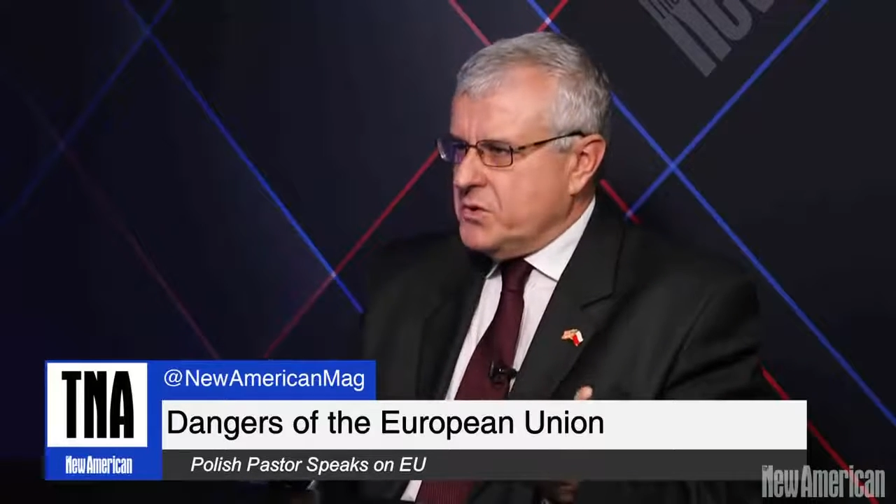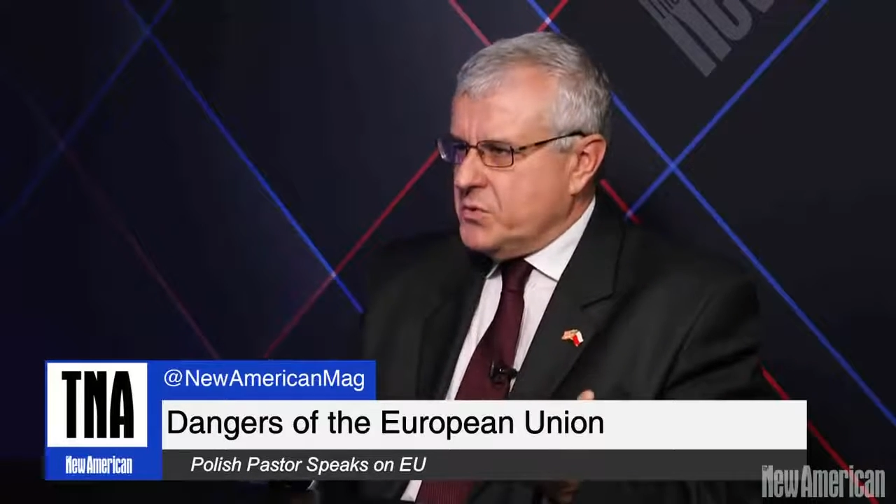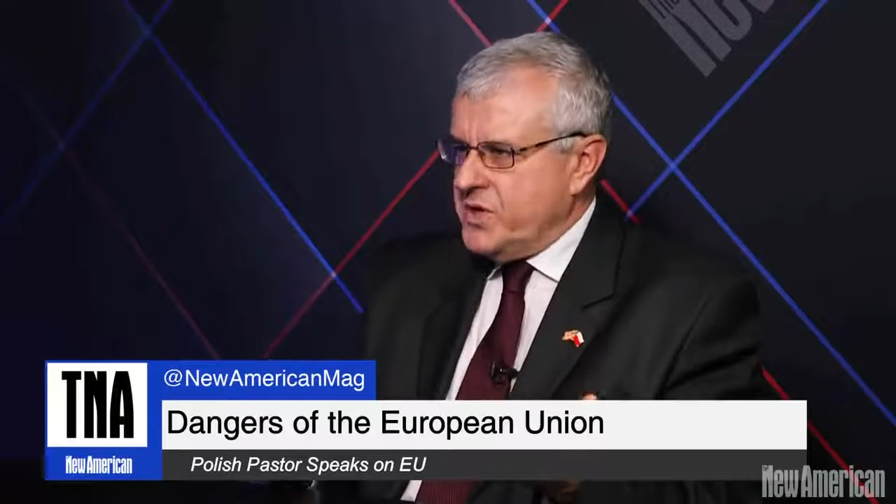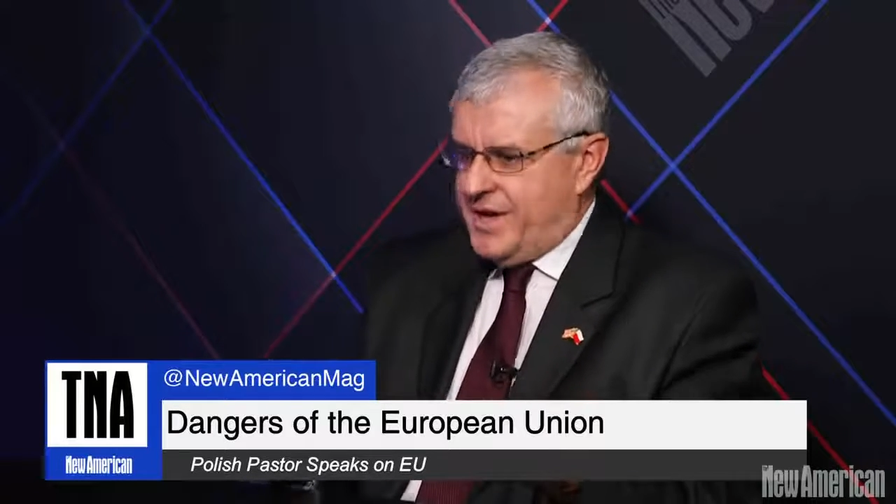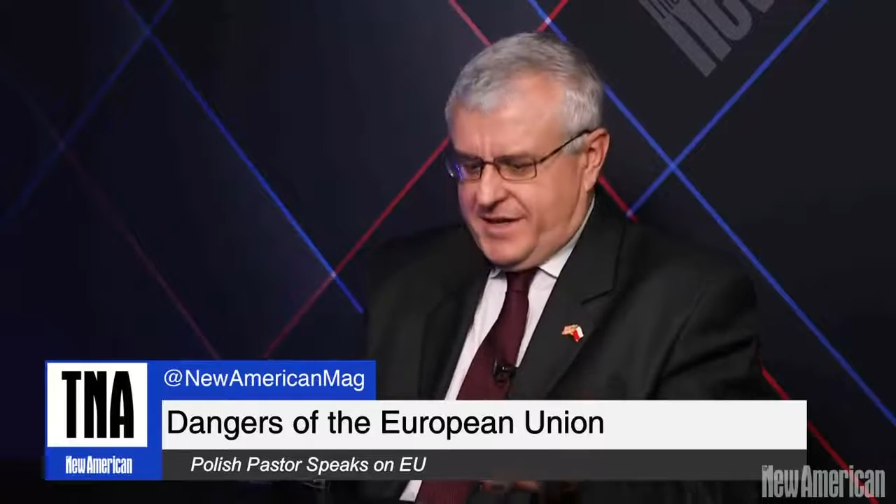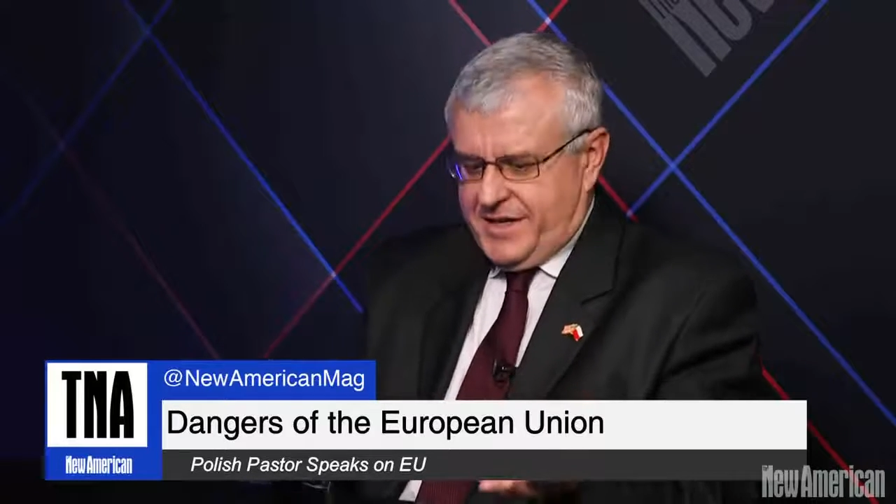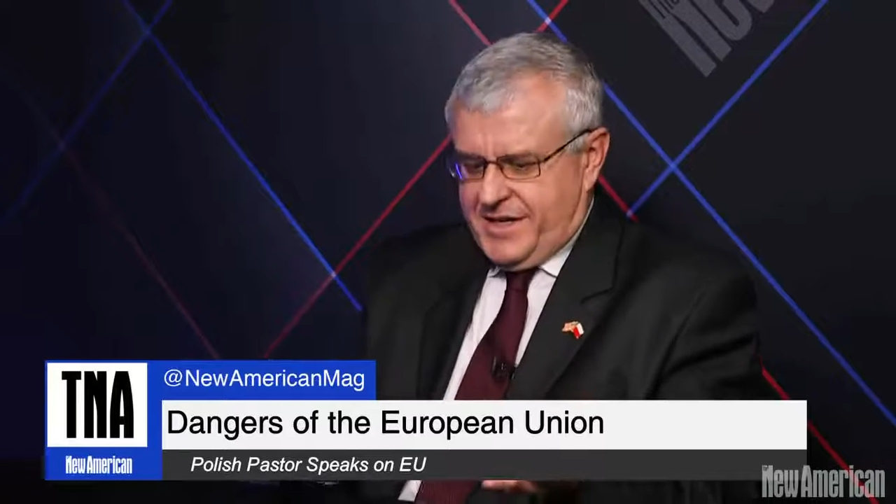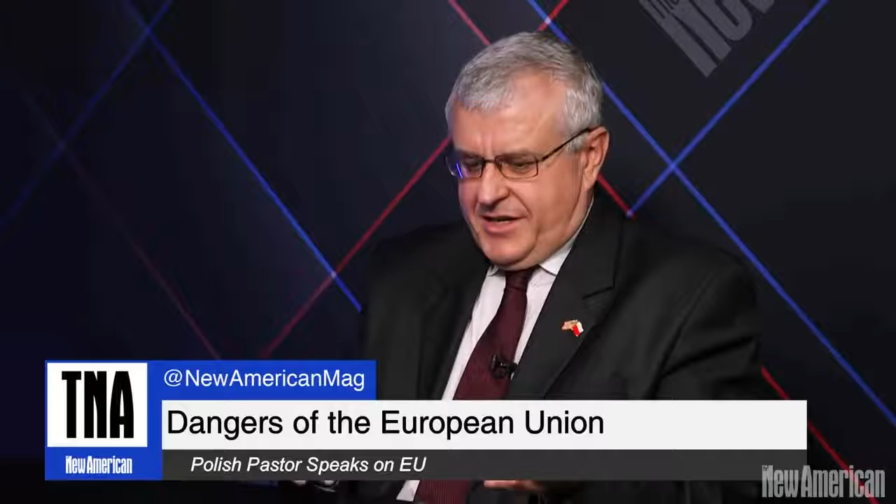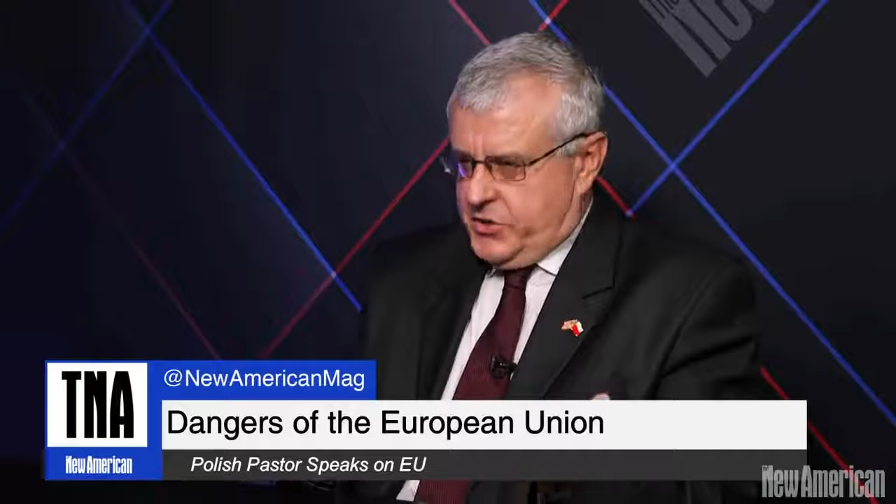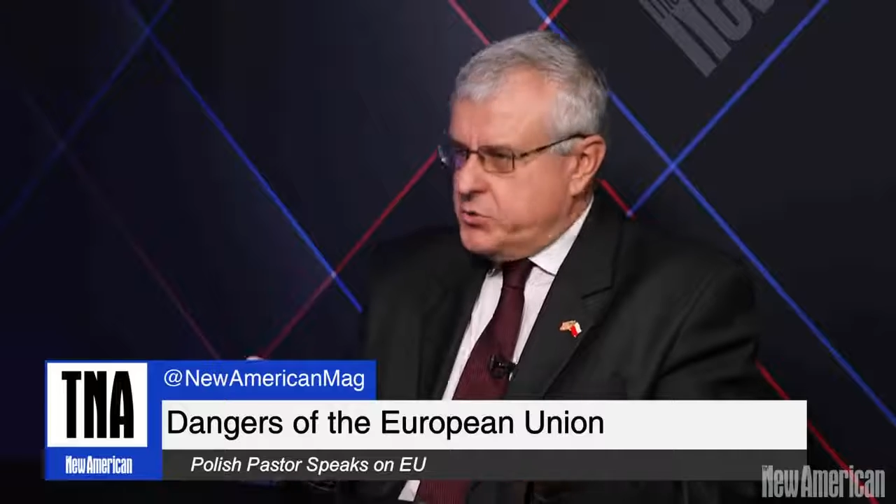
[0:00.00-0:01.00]
We are,
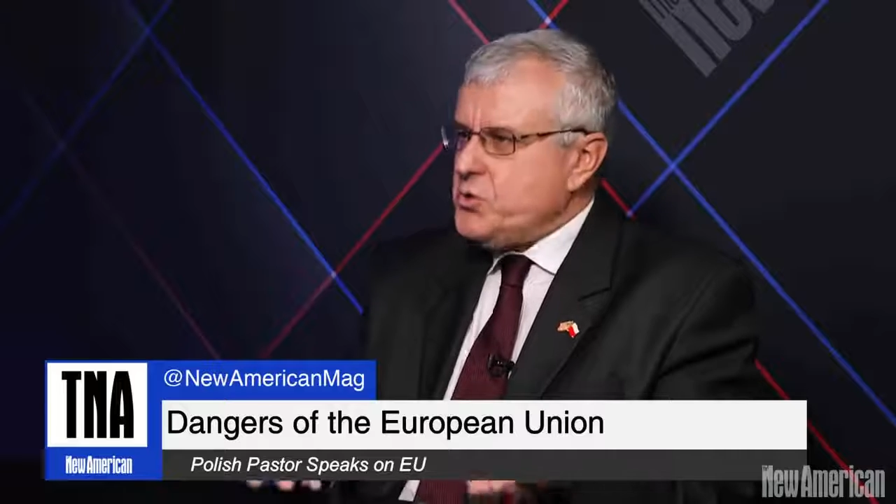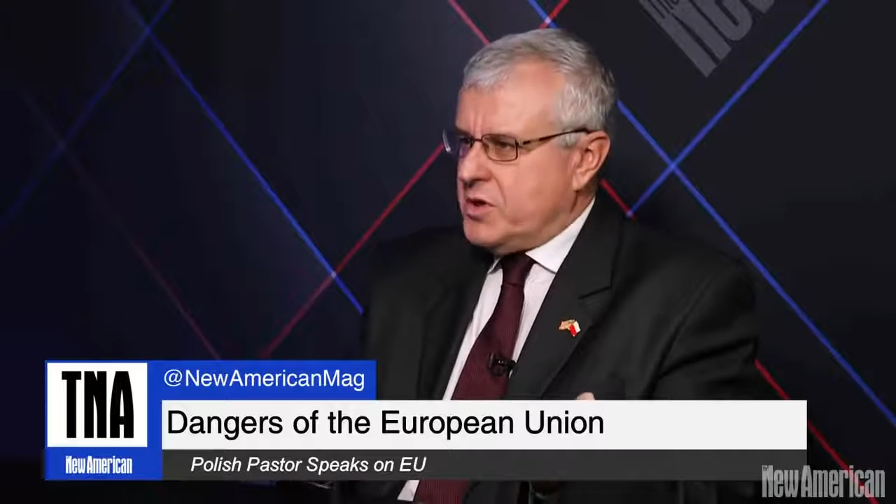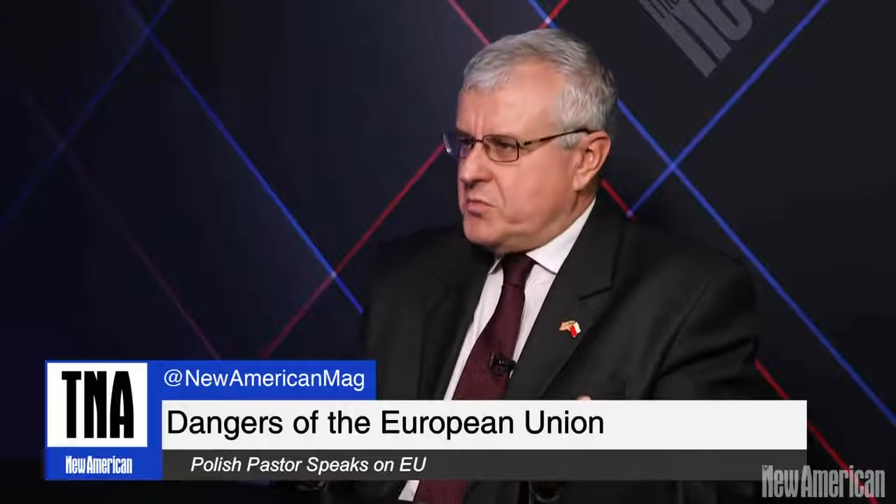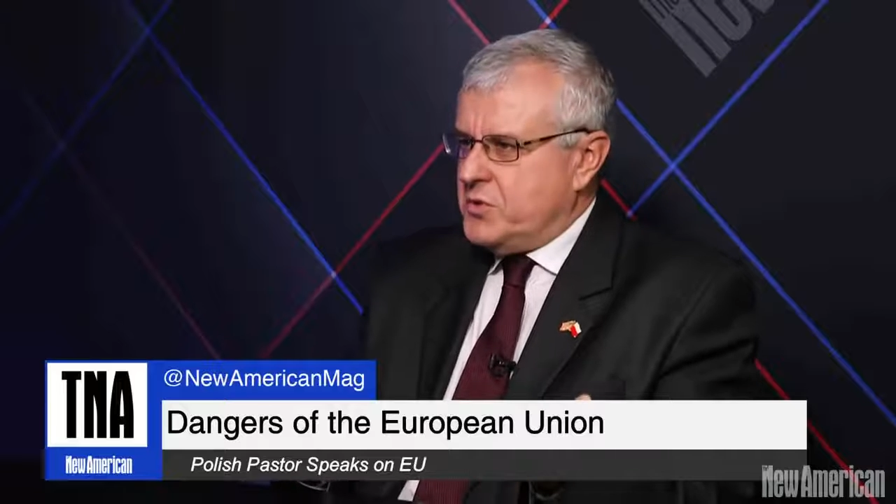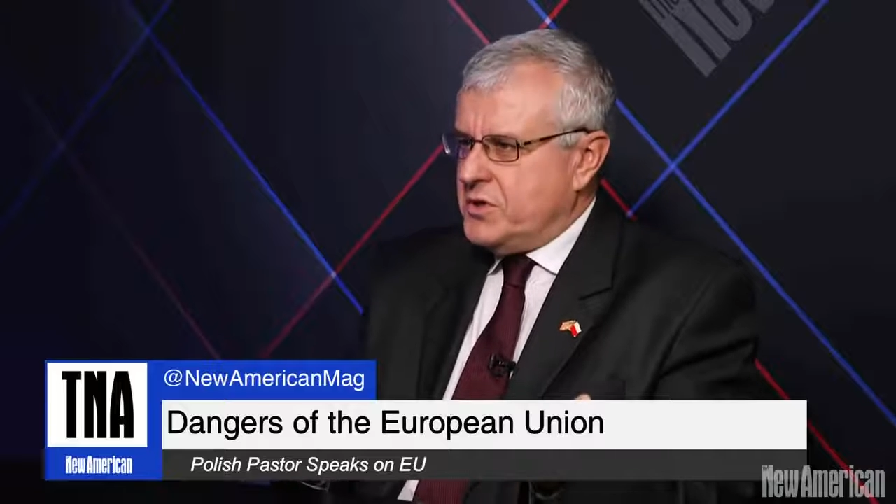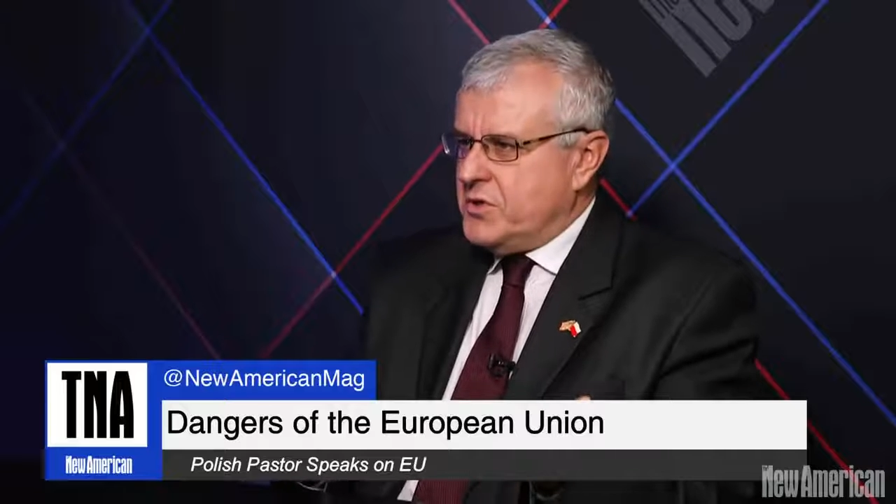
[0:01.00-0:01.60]
Europe